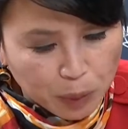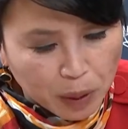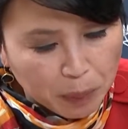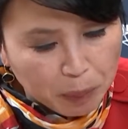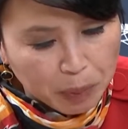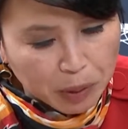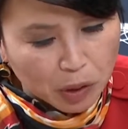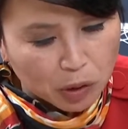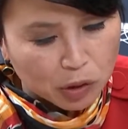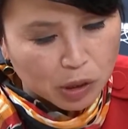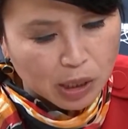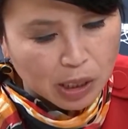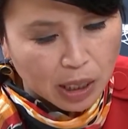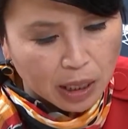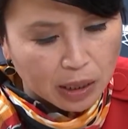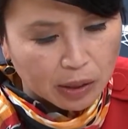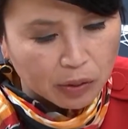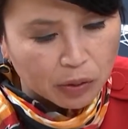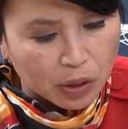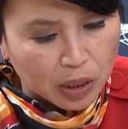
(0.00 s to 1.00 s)
people are
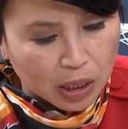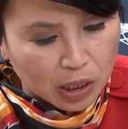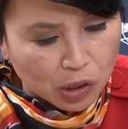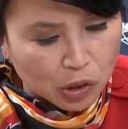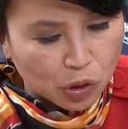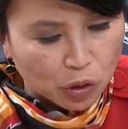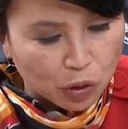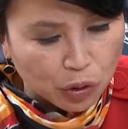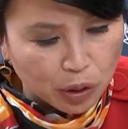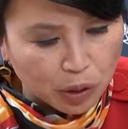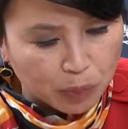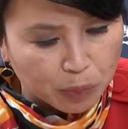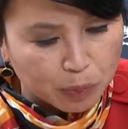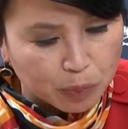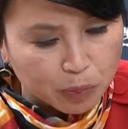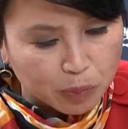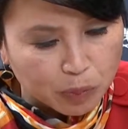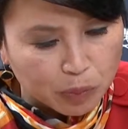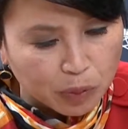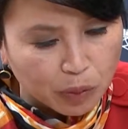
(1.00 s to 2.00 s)
saying these are the
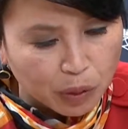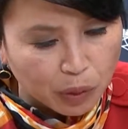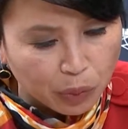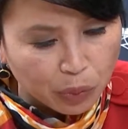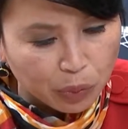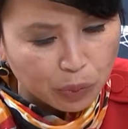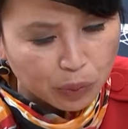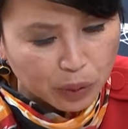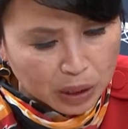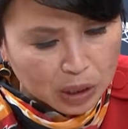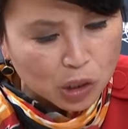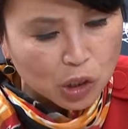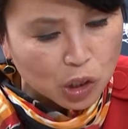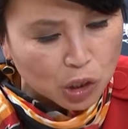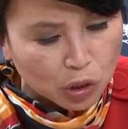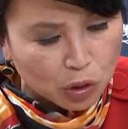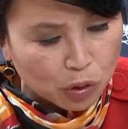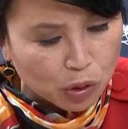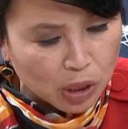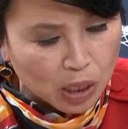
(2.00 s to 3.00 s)

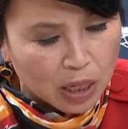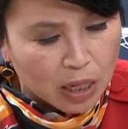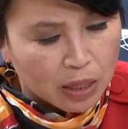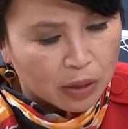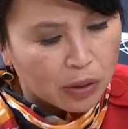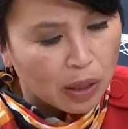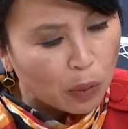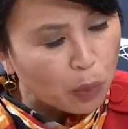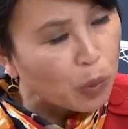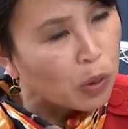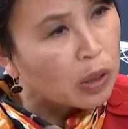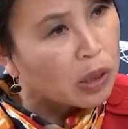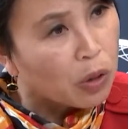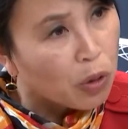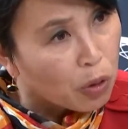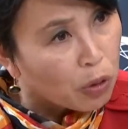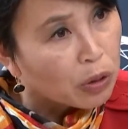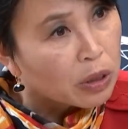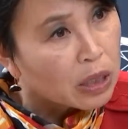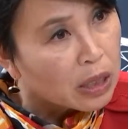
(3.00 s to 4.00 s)
issues that we're
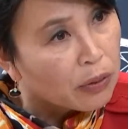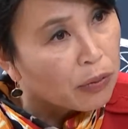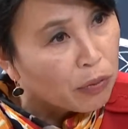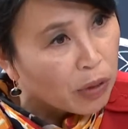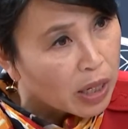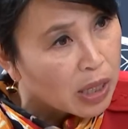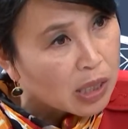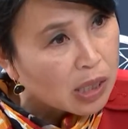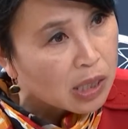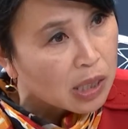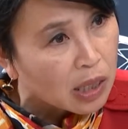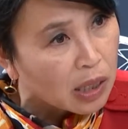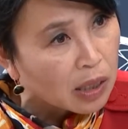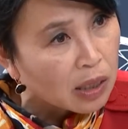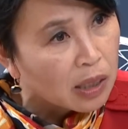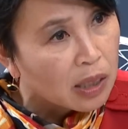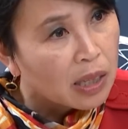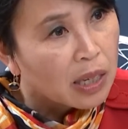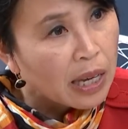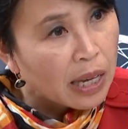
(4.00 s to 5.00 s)
currently facing
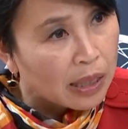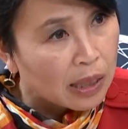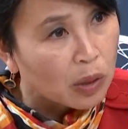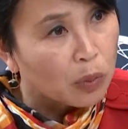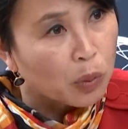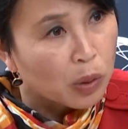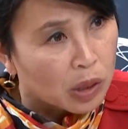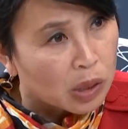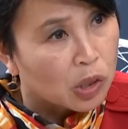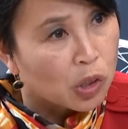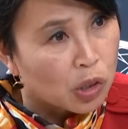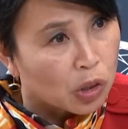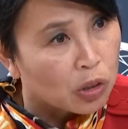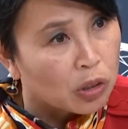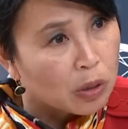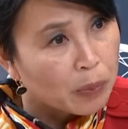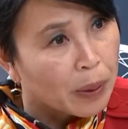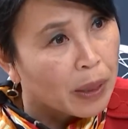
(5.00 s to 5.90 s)
and that we're concerned